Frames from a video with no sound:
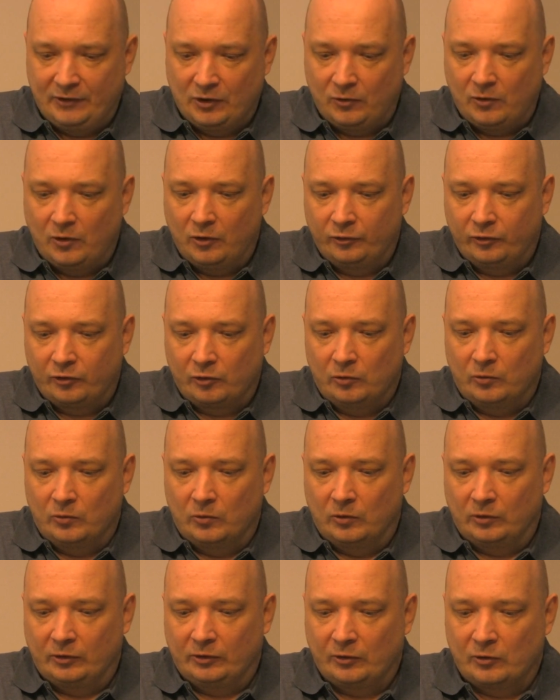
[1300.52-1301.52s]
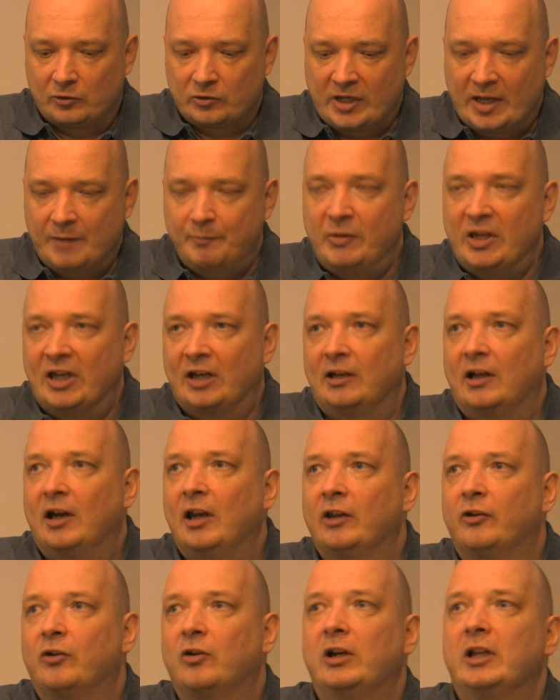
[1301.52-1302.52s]
go through those Hebbian
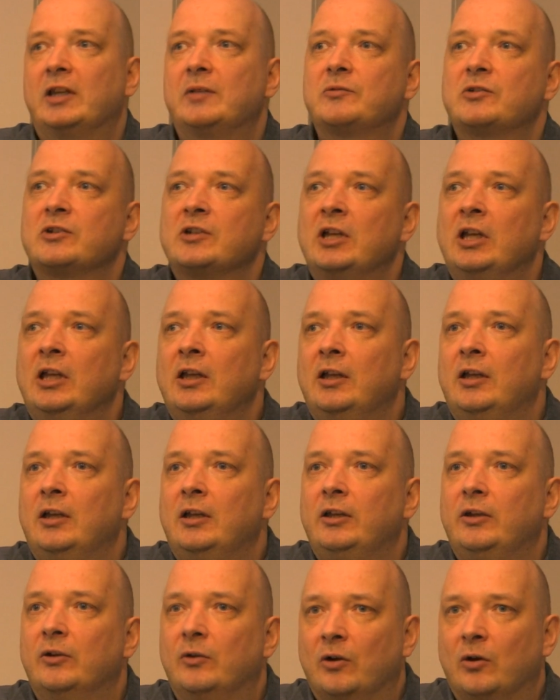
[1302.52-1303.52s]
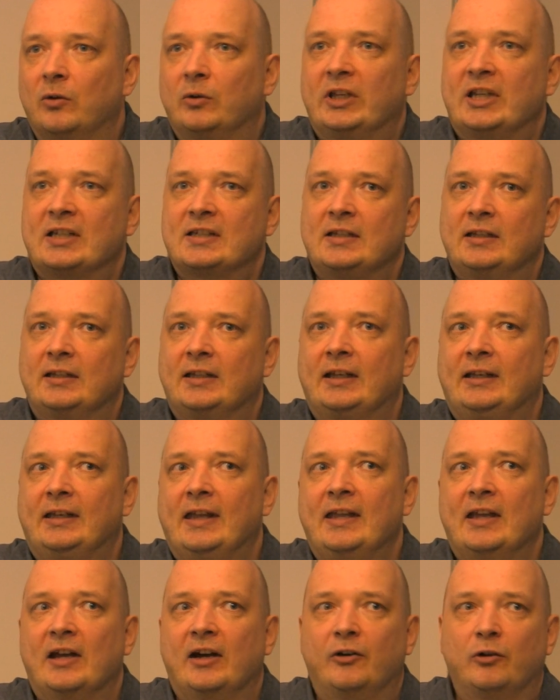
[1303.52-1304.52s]
algorithms, you notice that
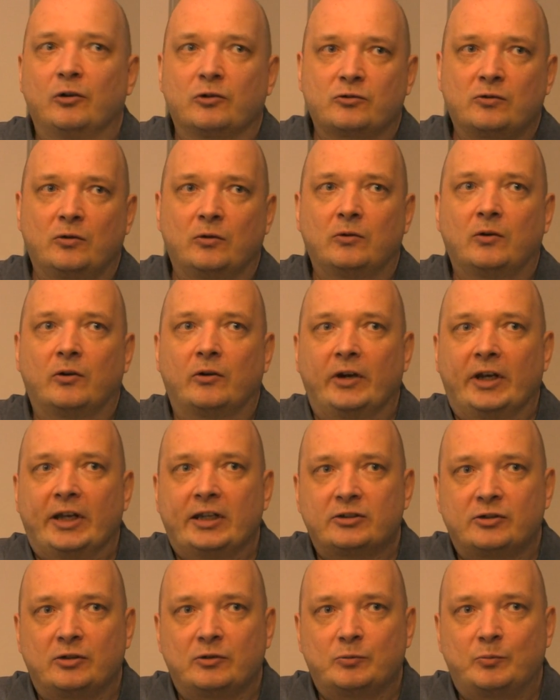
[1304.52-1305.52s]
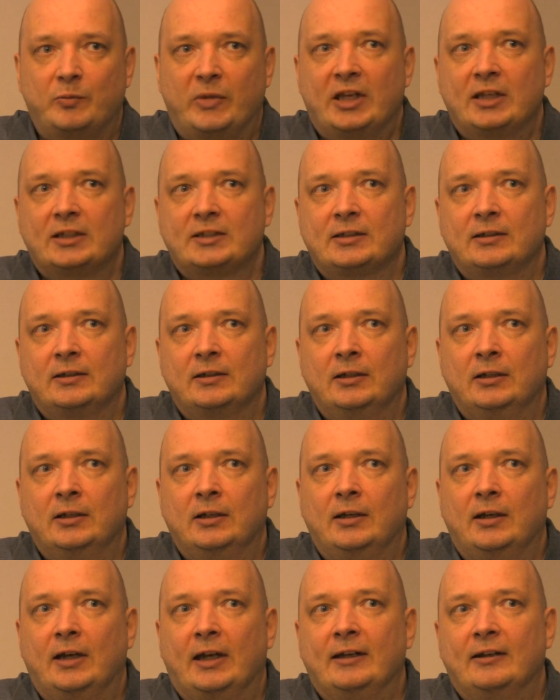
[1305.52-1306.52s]
they are also correlations based,
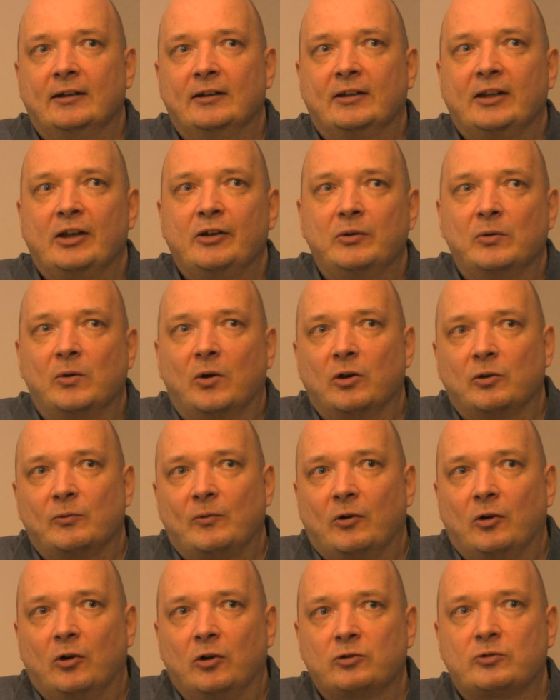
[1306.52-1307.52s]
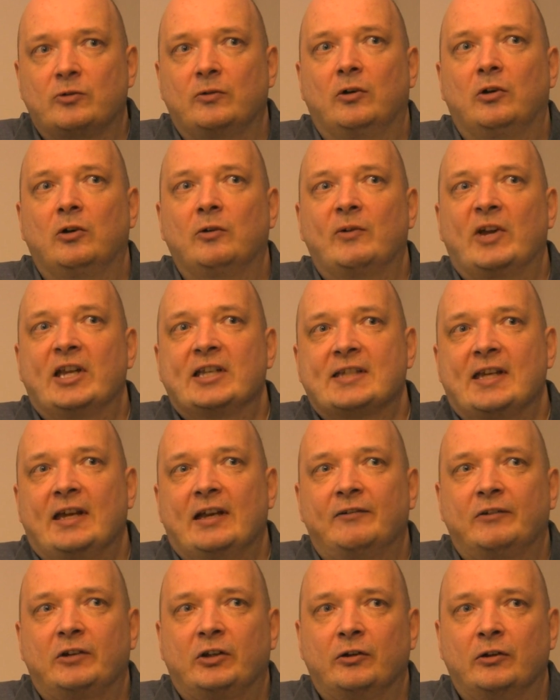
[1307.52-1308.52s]
and they always
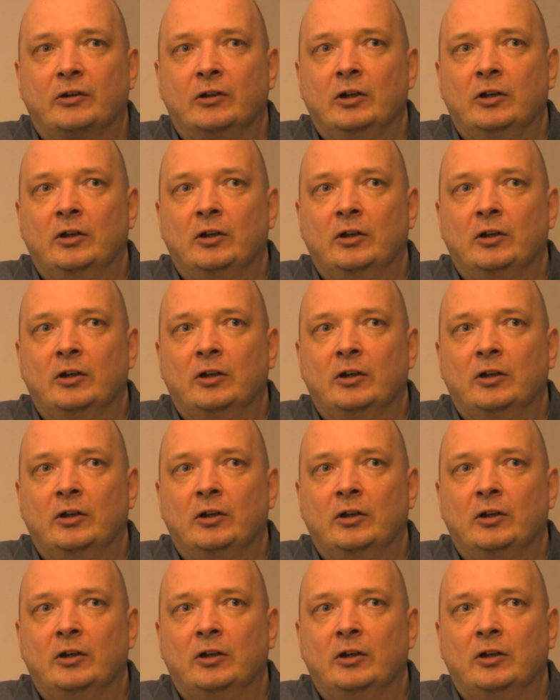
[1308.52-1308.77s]
have the